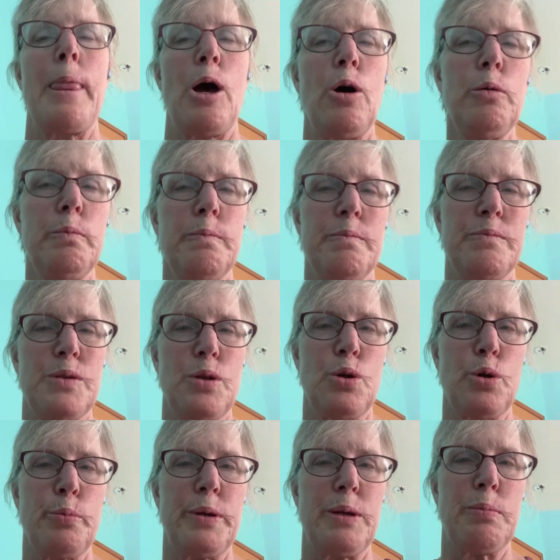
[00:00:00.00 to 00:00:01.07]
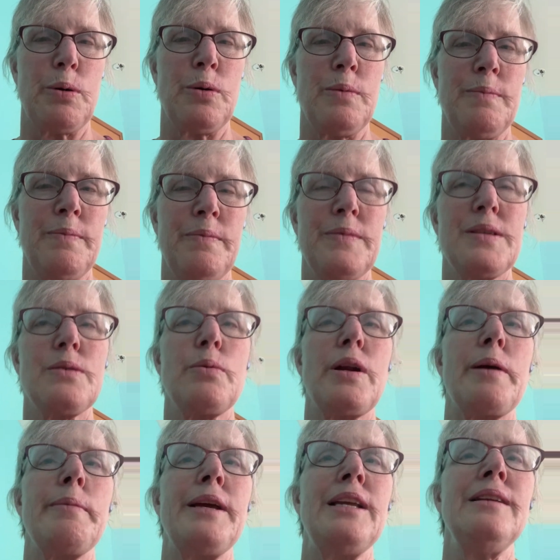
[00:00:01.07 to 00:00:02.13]
Oh, 0 people. See what
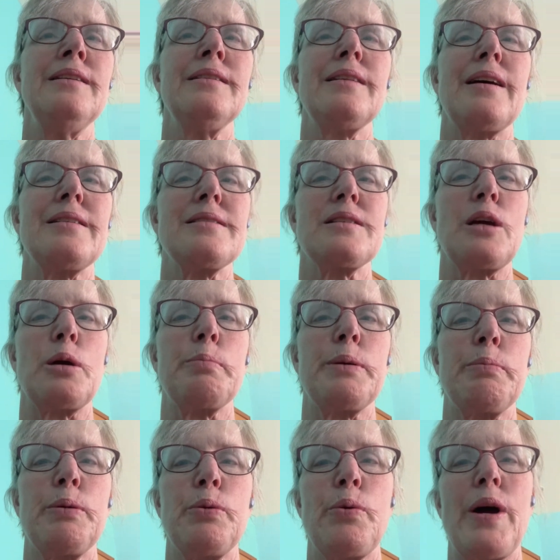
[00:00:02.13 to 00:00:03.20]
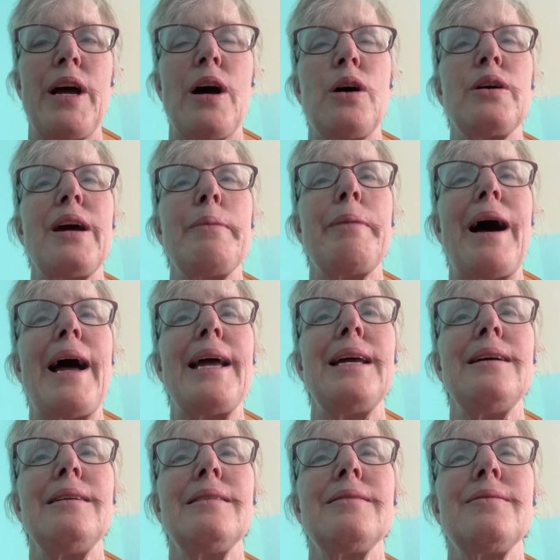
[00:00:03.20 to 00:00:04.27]
I mean? I scare people away. Okay, bye.